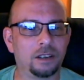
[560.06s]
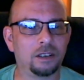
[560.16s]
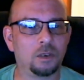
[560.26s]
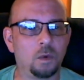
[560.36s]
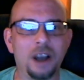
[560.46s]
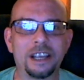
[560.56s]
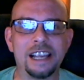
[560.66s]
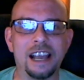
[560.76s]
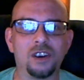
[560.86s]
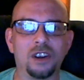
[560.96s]
walking
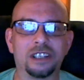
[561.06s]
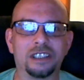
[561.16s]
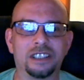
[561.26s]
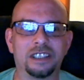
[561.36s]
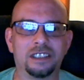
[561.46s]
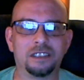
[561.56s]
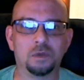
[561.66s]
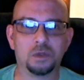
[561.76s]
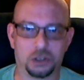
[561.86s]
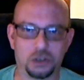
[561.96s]
out on
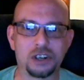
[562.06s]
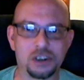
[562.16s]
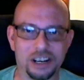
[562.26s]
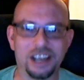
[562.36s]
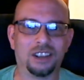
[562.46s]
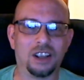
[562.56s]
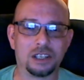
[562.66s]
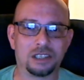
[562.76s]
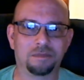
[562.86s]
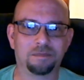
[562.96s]
stricter gun
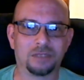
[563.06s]
laws.